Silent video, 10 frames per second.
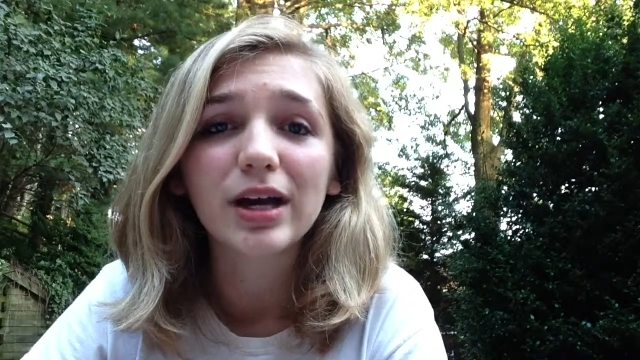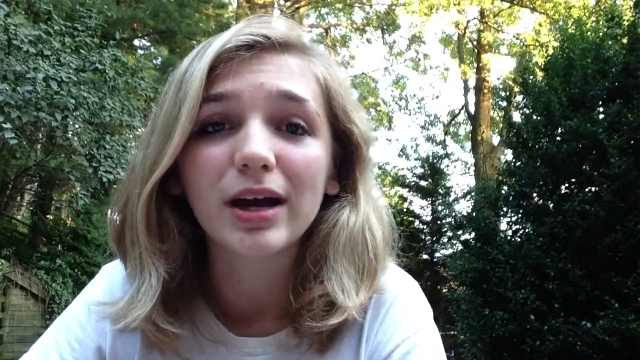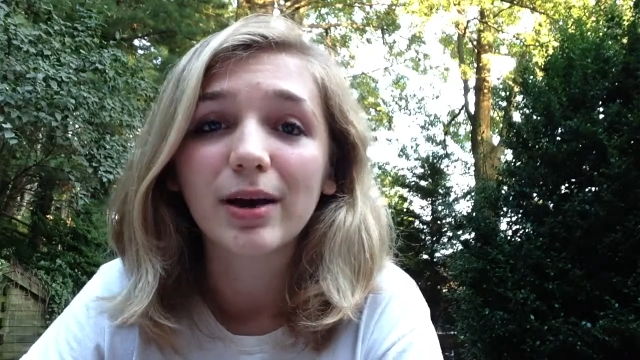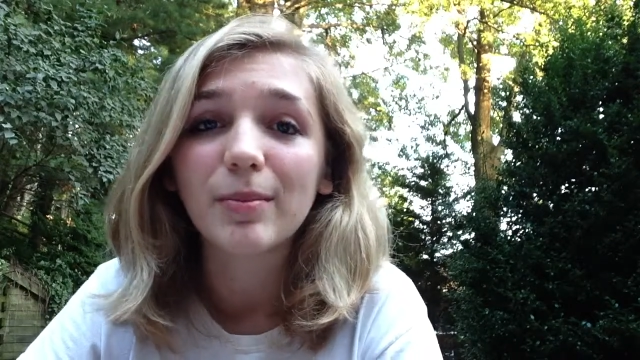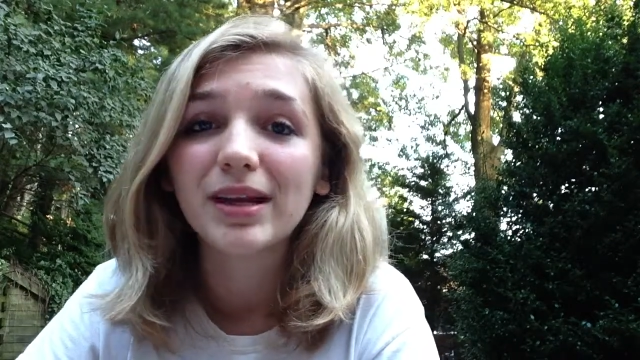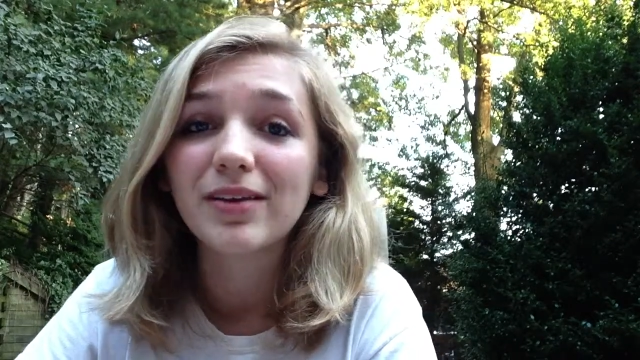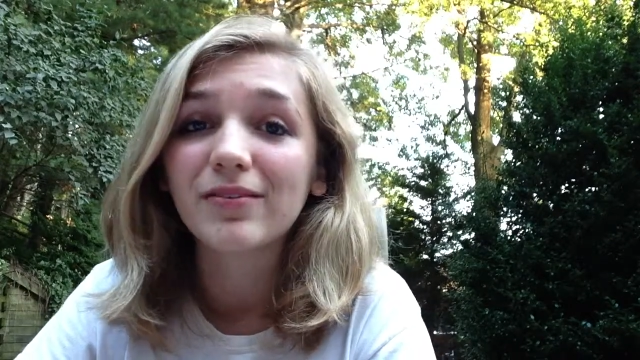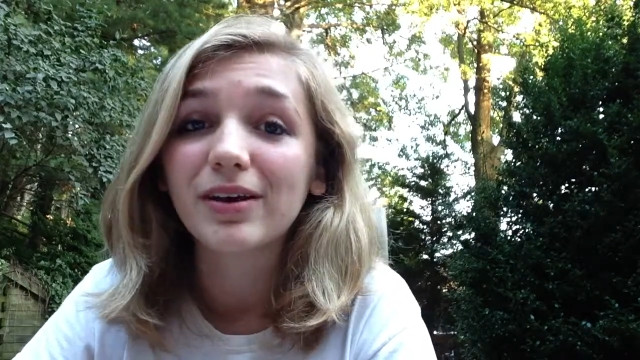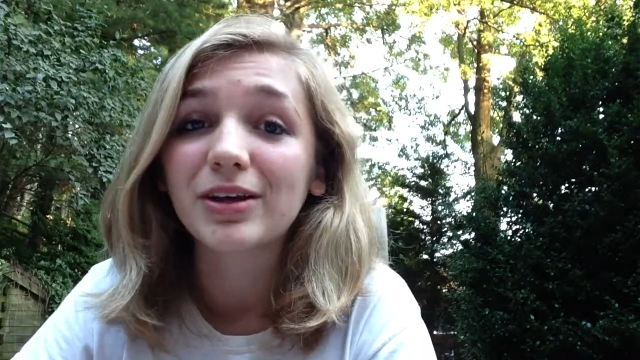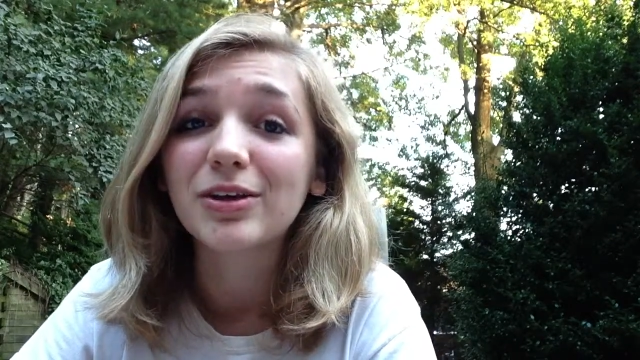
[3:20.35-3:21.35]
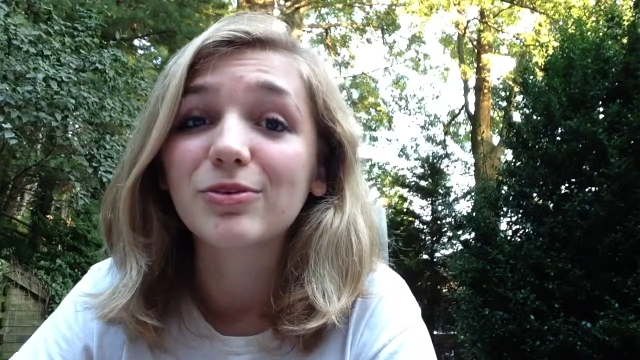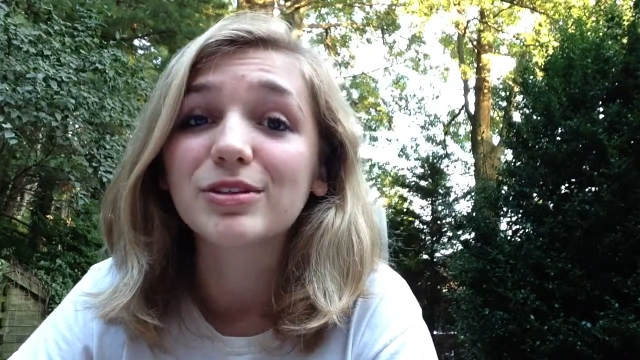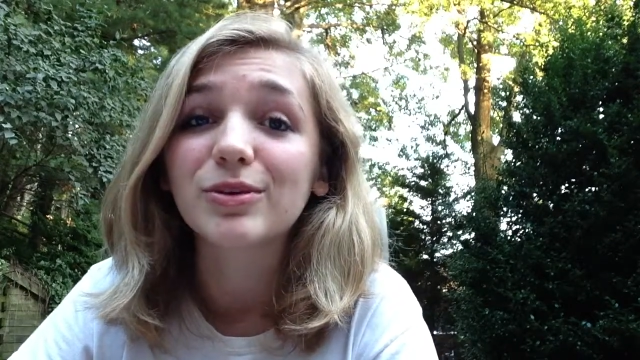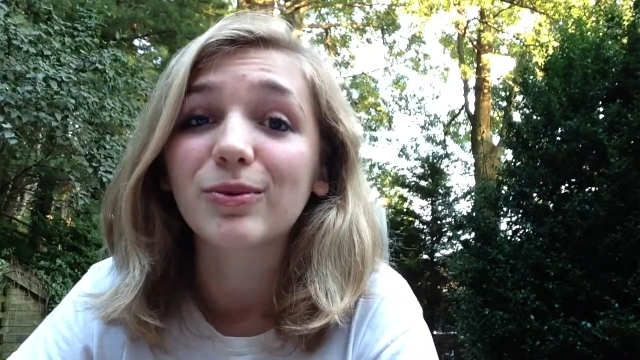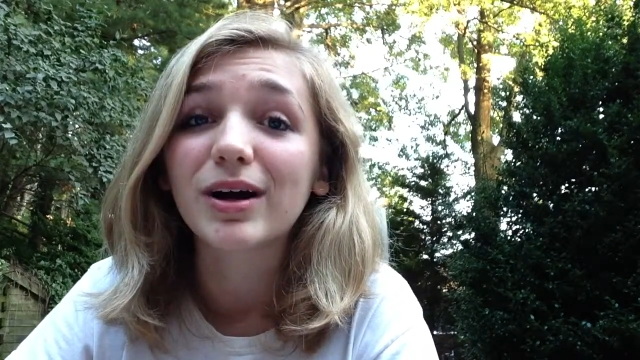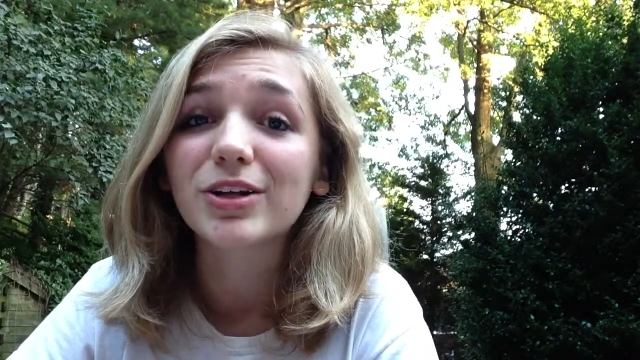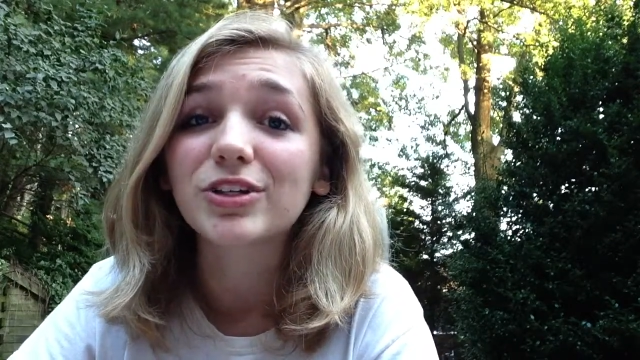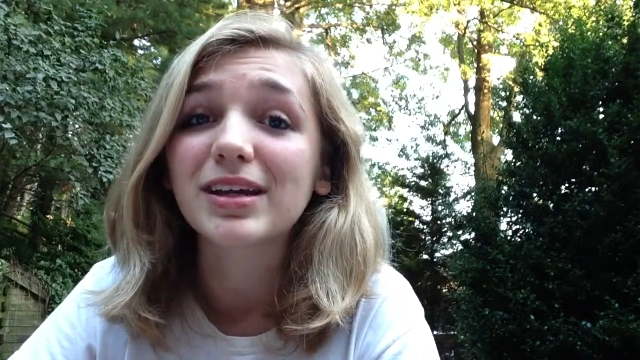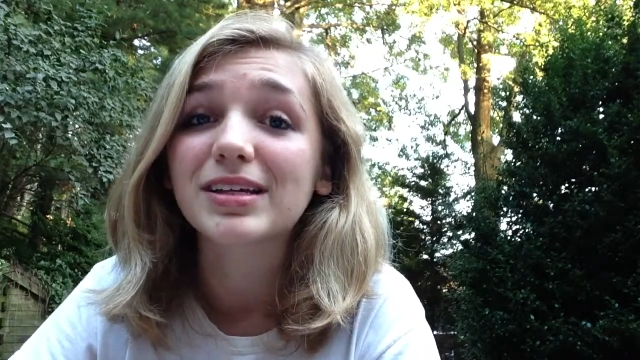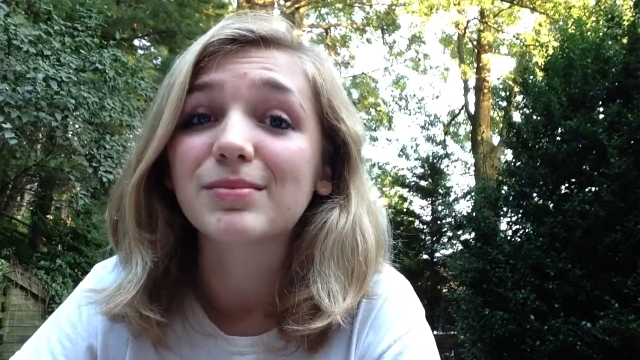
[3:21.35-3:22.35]
Many have accused the watch
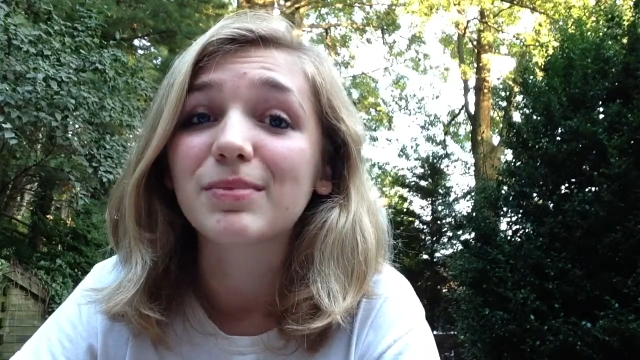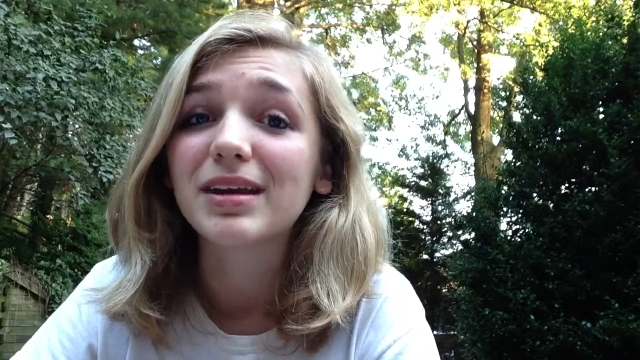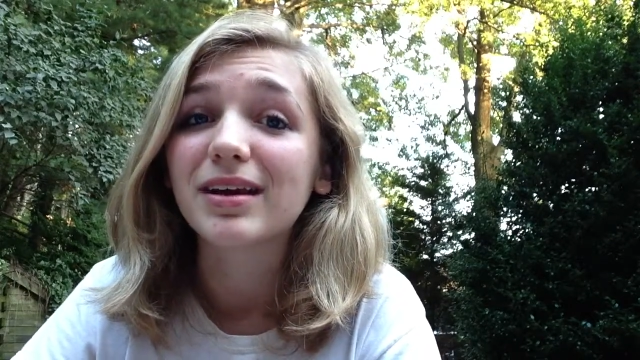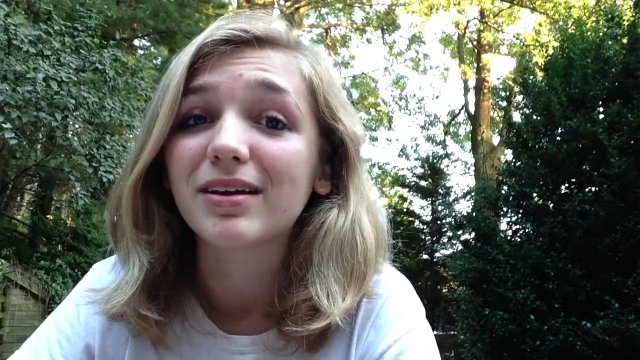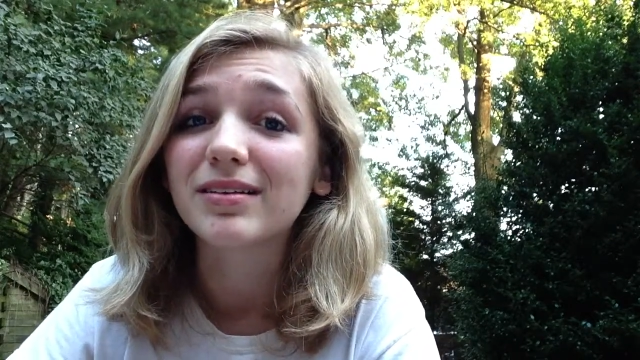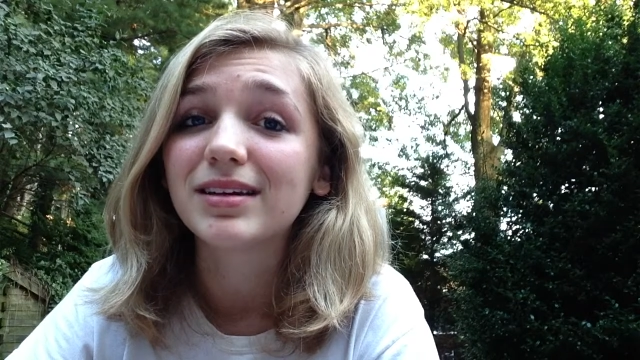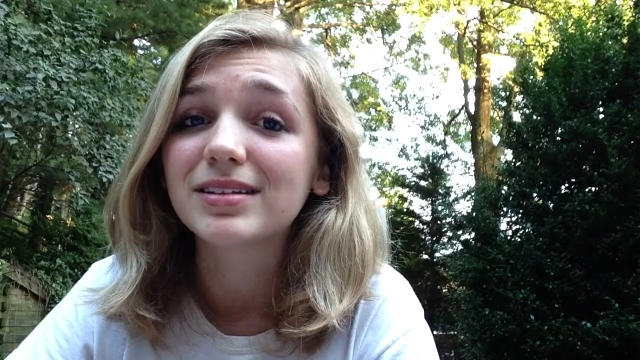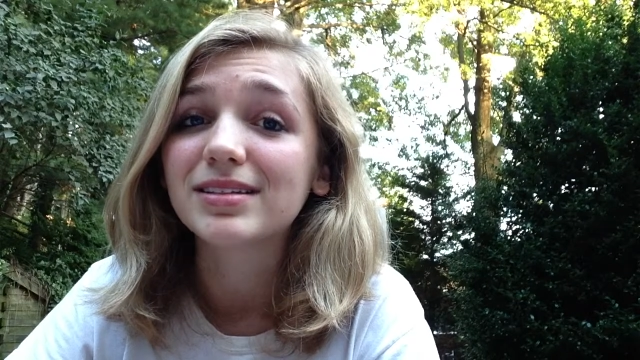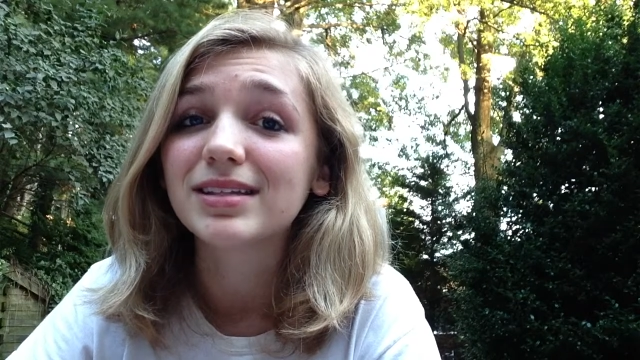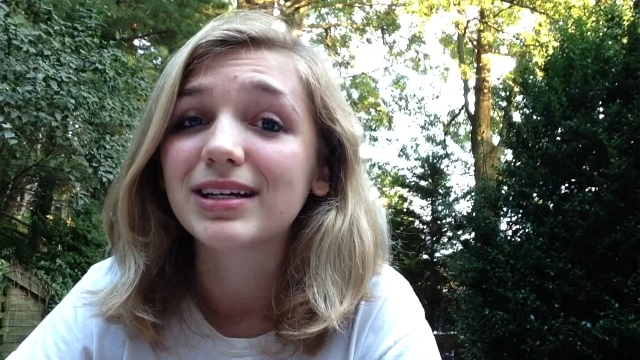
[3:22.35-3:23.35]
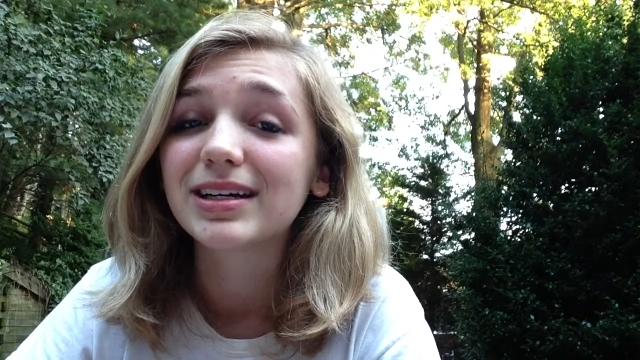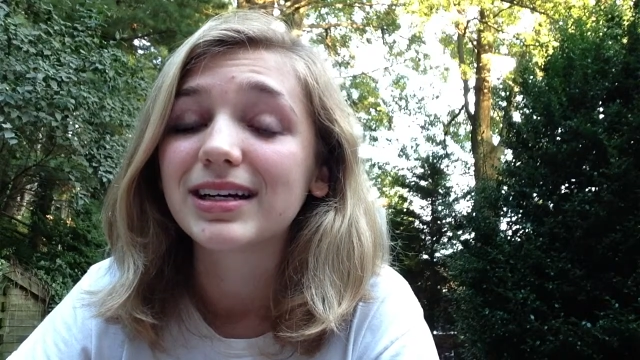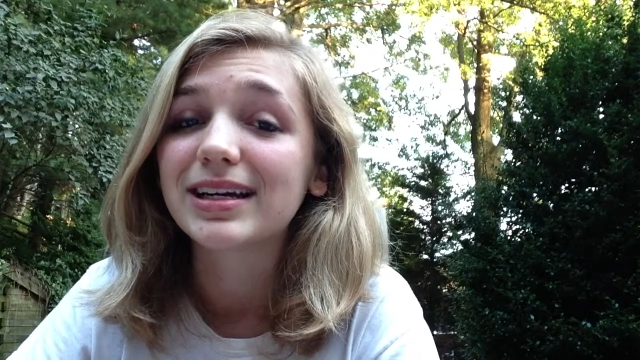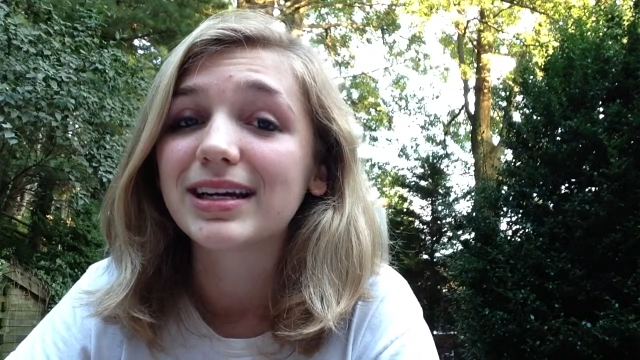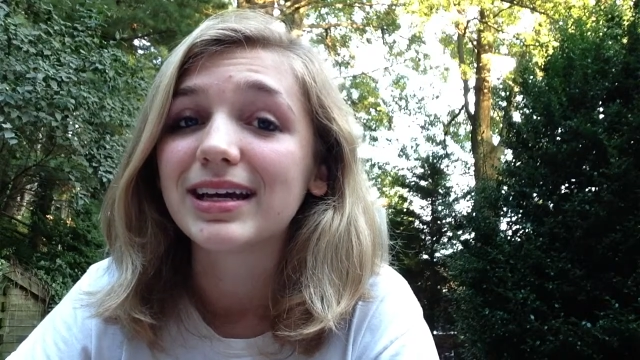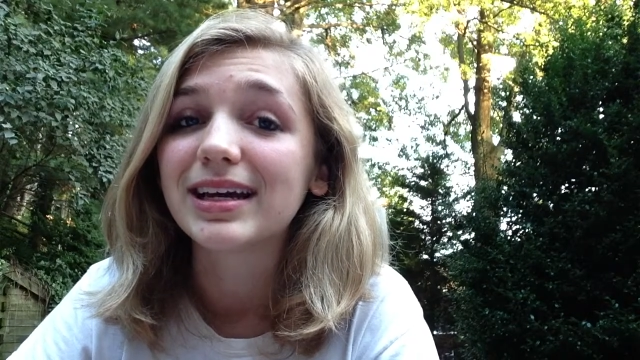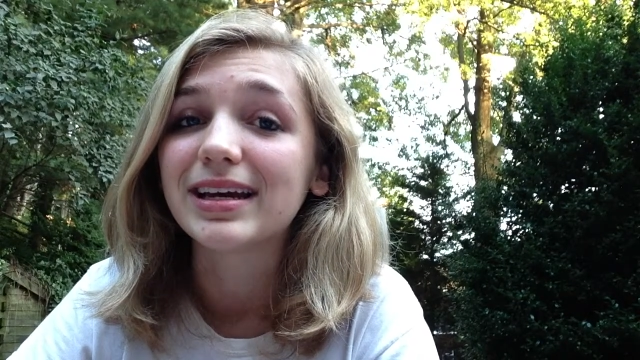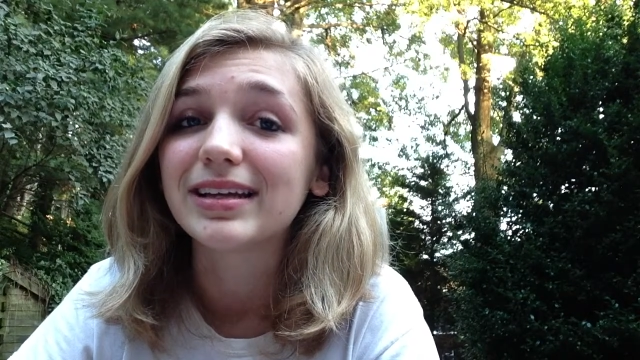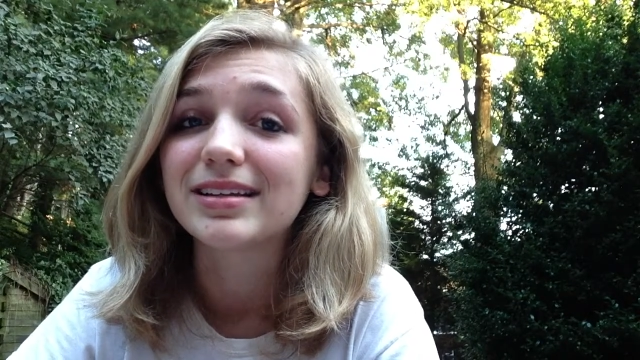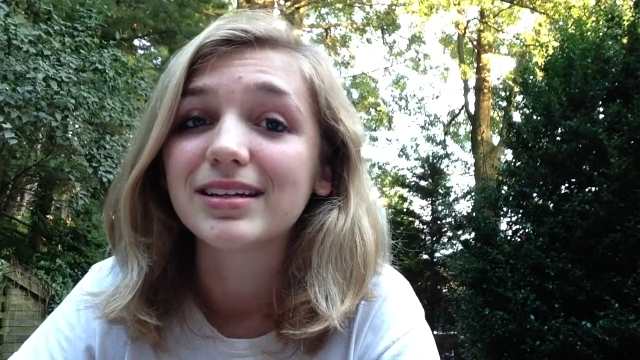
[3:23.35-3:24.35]
as being unnecessary
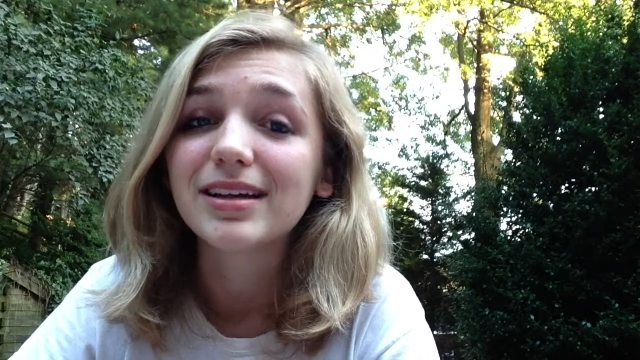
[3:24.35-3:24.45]
and